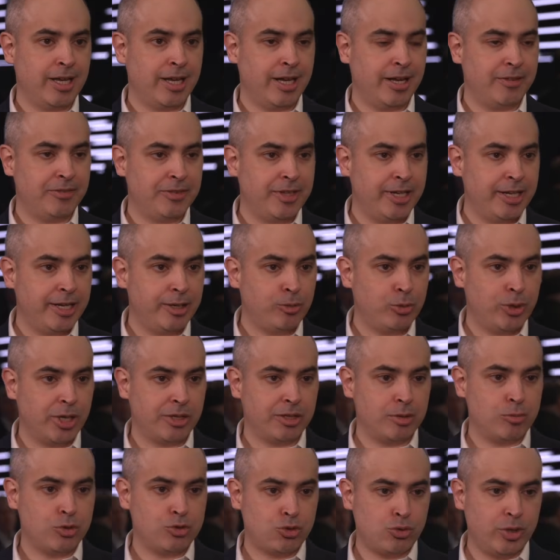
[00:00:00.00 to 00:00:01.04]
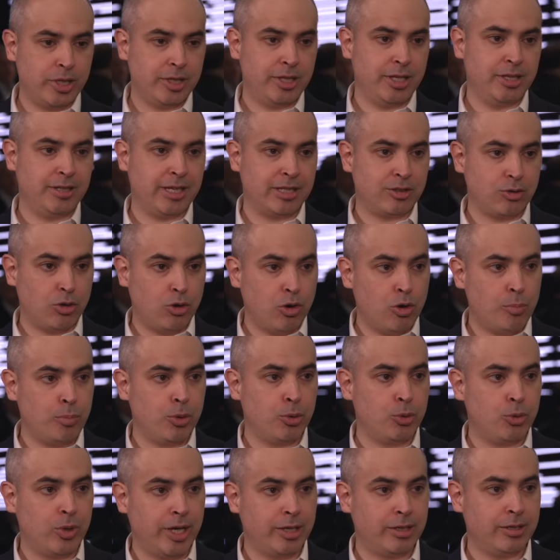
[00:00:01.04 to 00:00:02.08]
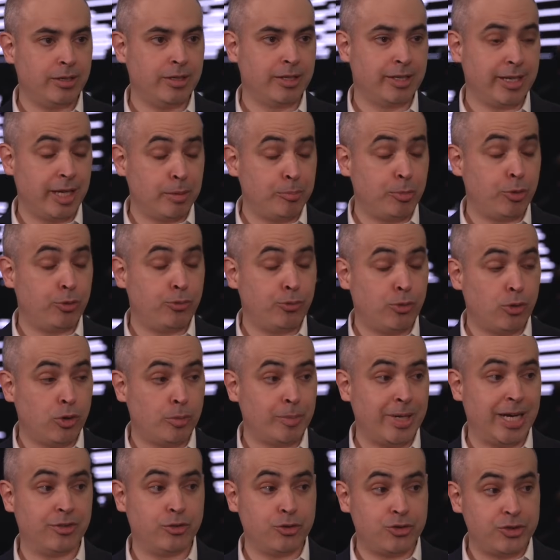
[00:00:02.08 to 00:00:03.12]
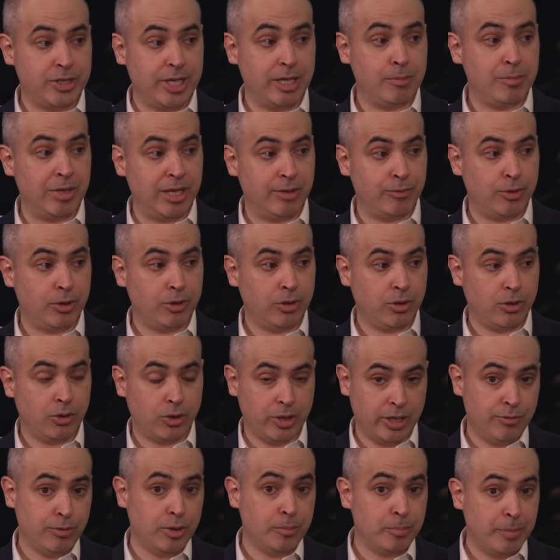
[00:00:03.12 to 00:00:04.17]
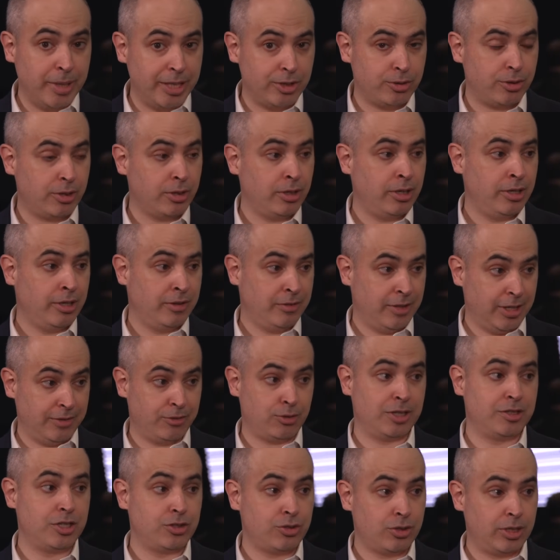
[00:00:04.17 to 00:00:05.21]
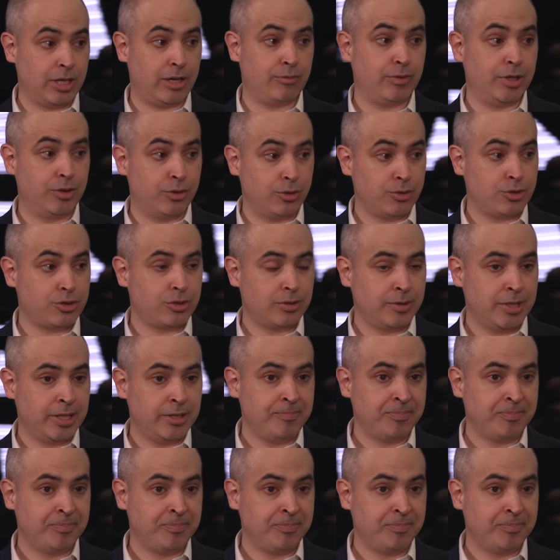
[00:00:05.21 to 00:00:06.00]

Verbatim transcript: And there we are demonstrating that Open RAN can perform at the same level or even better than traditional vendors.